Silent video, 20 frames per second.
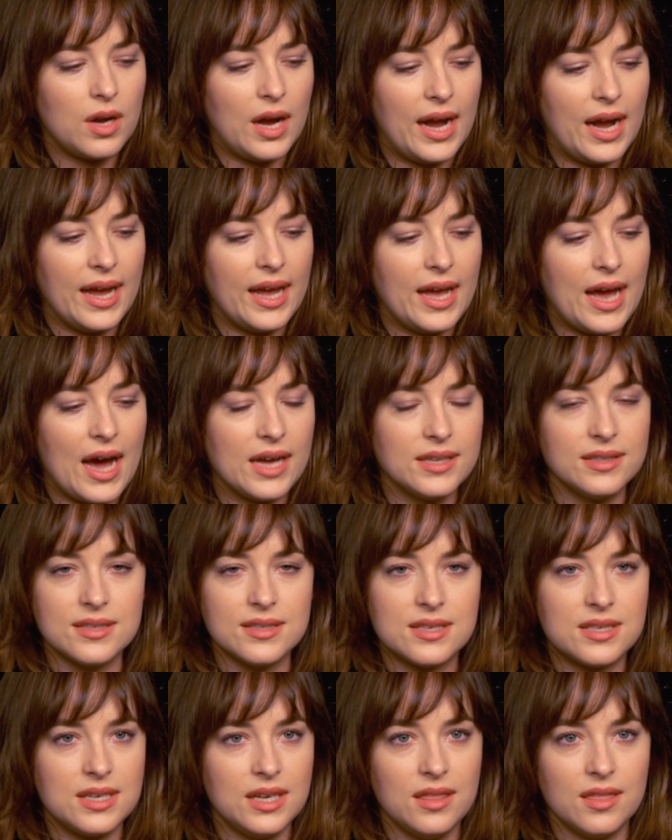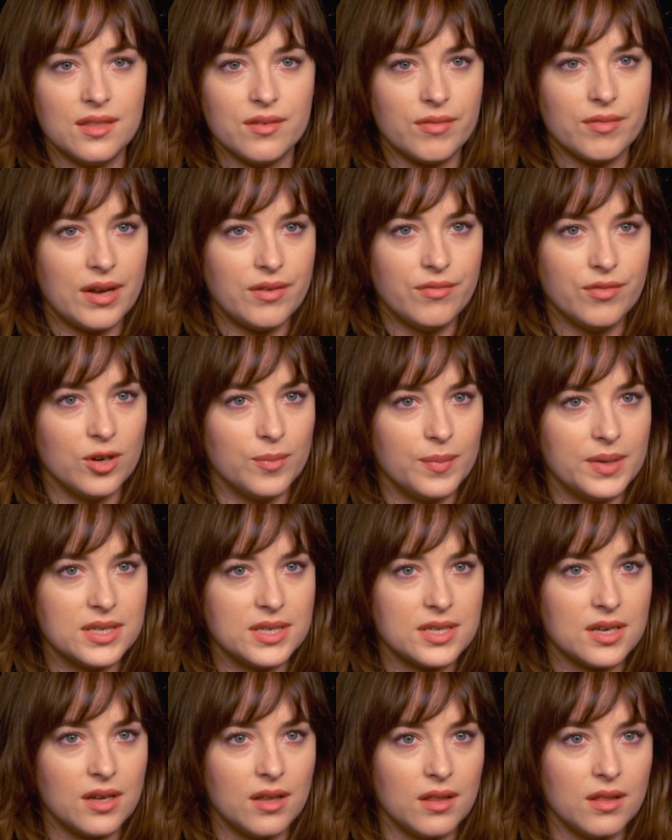I hadn't seen the Red Room
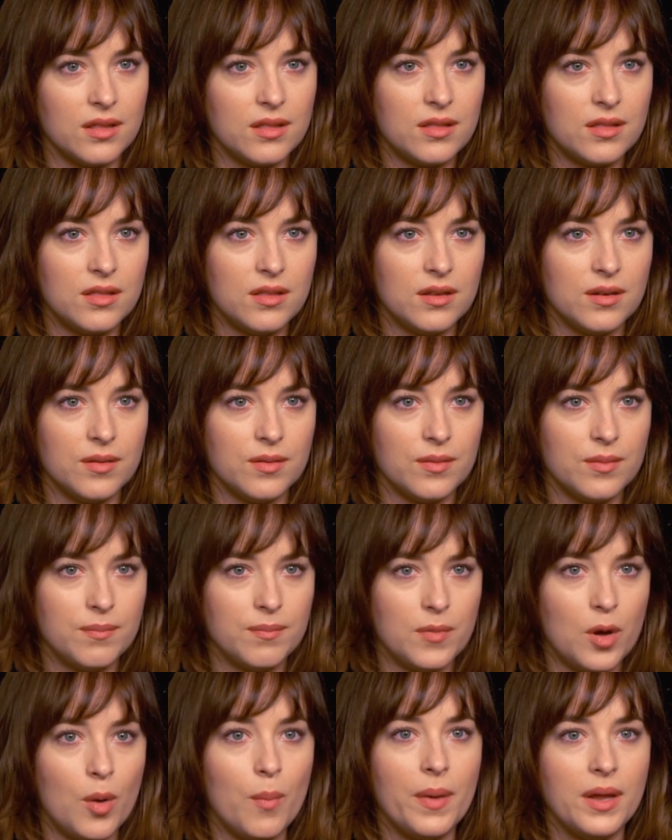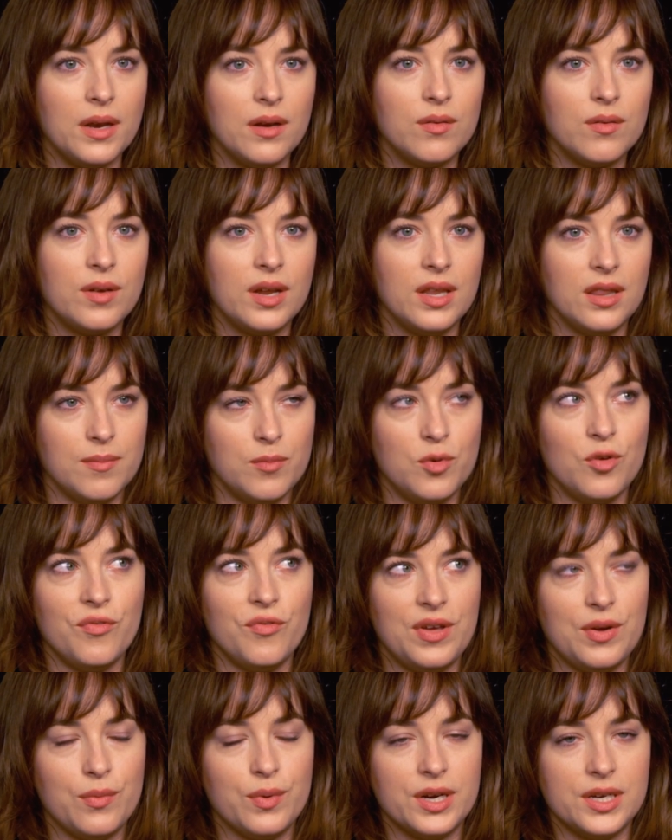until the moment in the
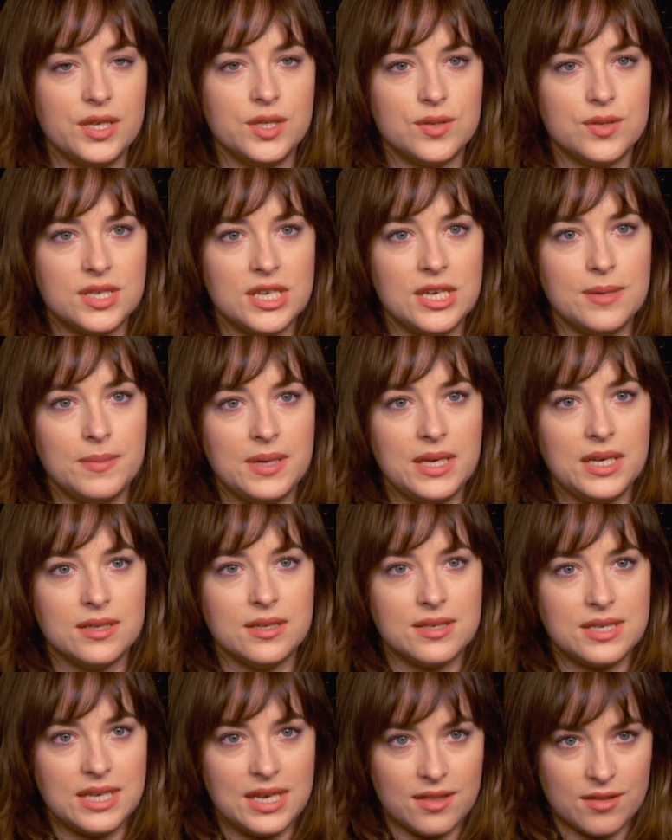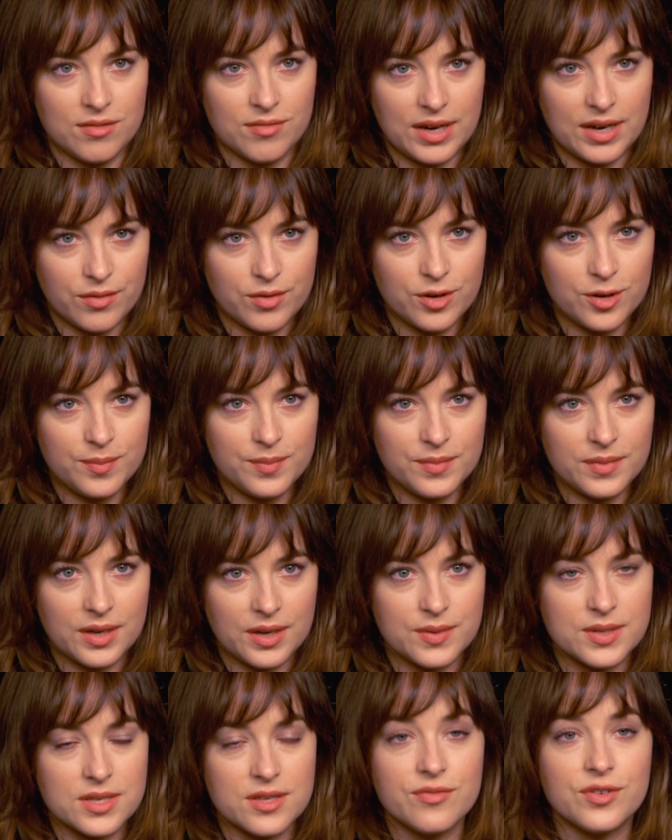movie where you see me see the Red Room.
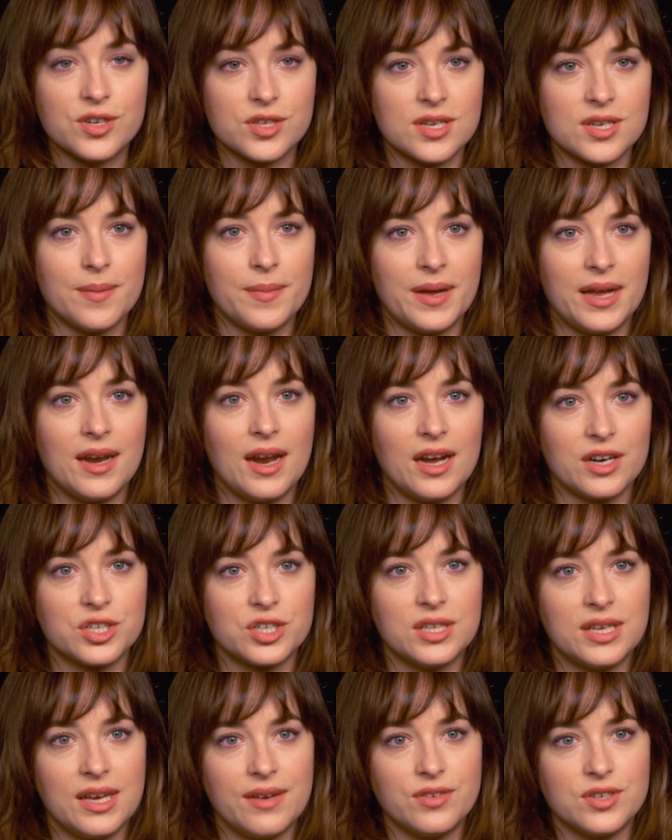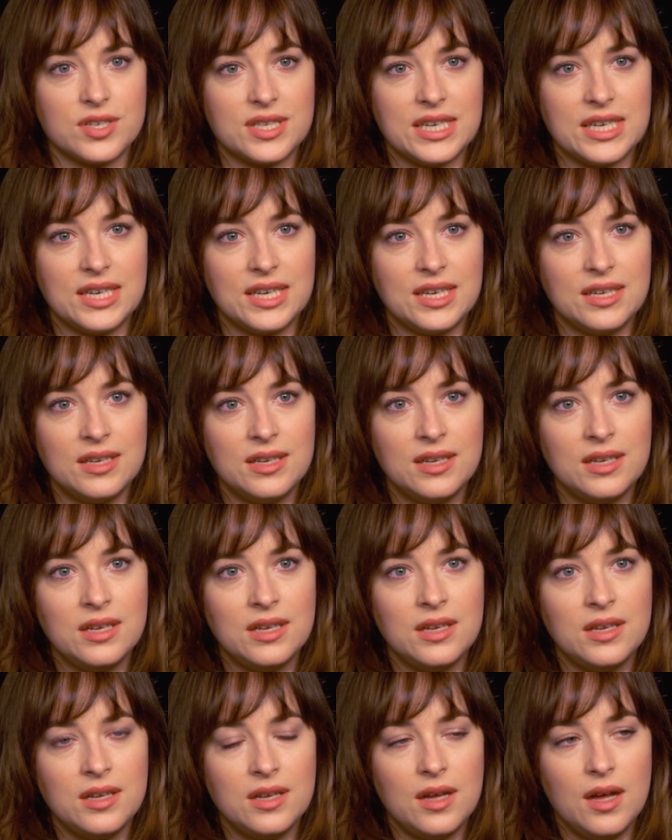That was the first time I had actually ever seen it.
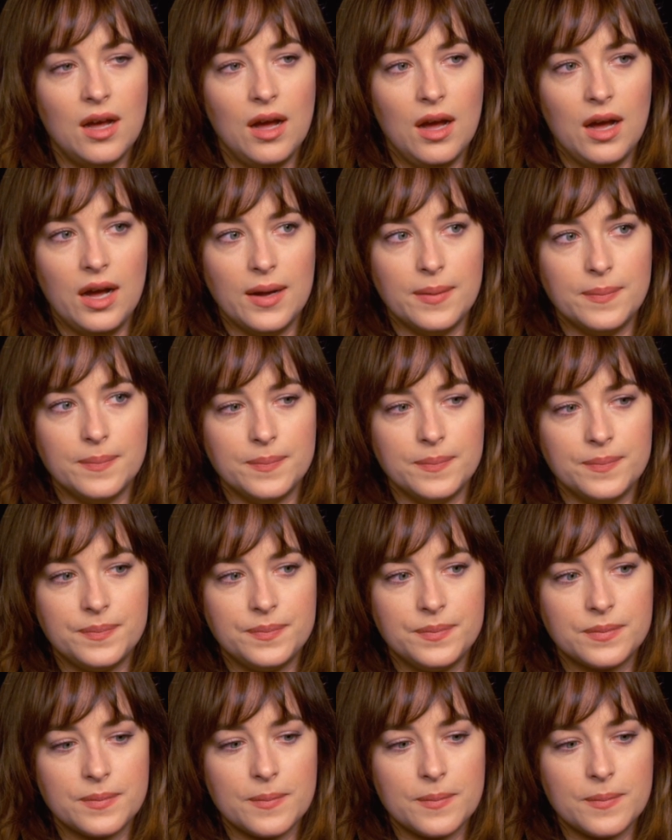I